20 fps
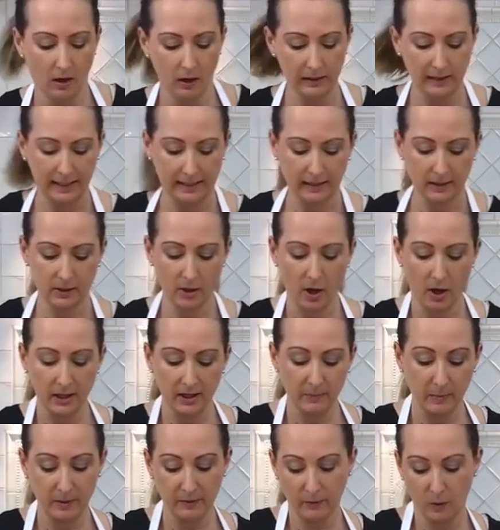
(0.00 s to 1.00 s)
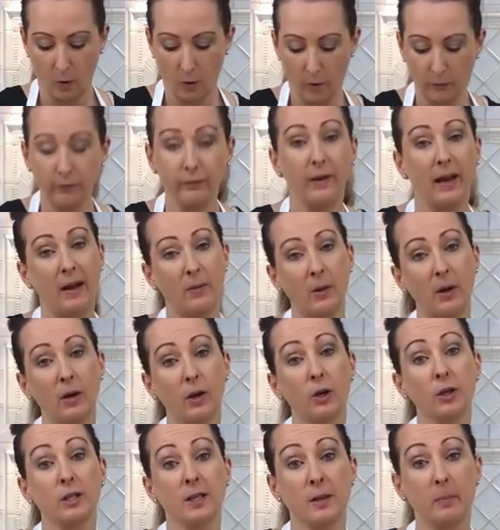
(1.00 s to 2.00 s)
I'll add a tiny bit of corn flour
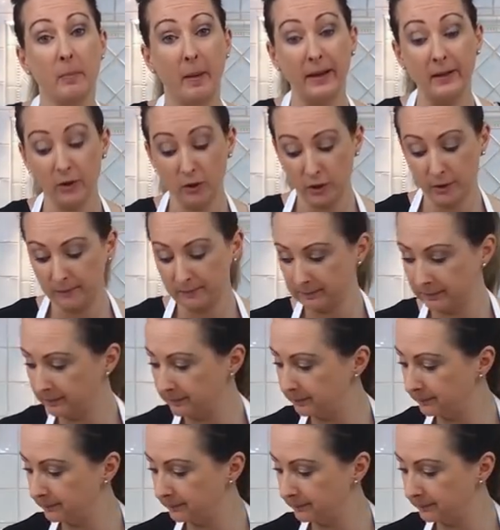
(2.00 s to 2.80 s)
onto the bench,